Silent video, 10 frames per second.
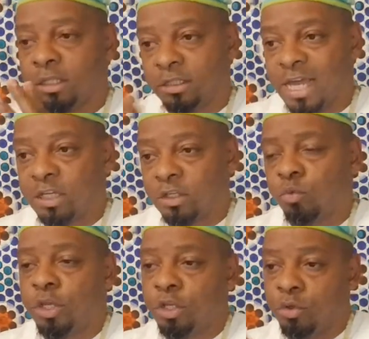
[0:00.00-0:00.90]
That is
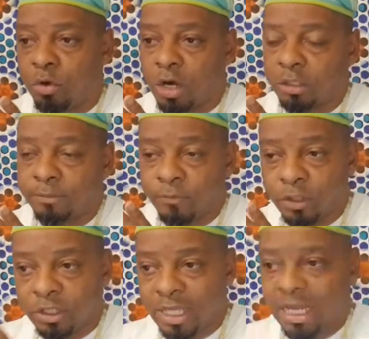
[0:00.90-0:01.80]
where you are
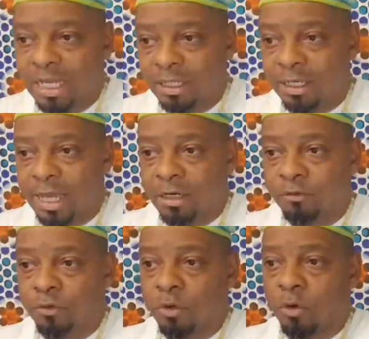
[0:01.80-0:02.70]
taking the light
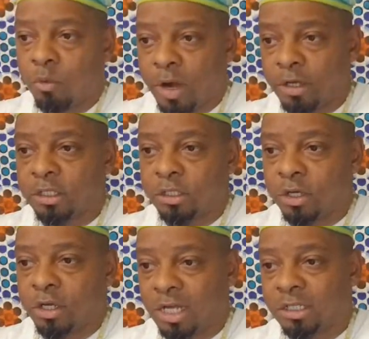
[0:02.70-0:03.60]
of your awareness and your
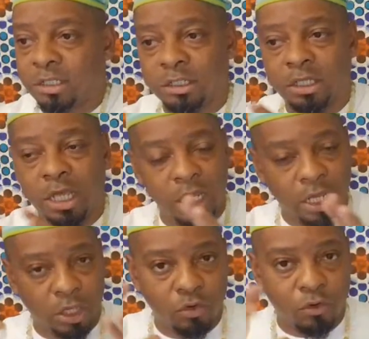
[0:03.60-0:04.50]
consciousness,
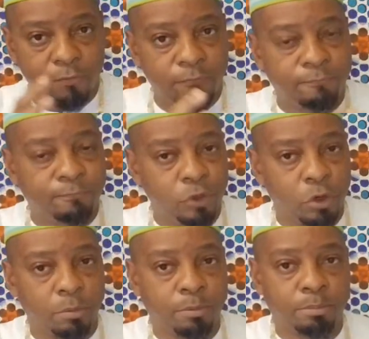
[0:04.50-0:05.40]
and
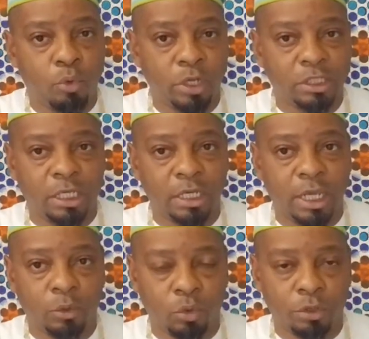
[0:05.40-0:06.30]
you're pointing it
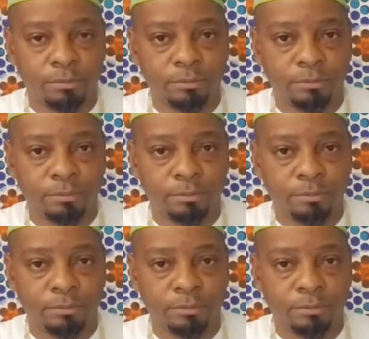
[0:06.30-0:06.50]
inward.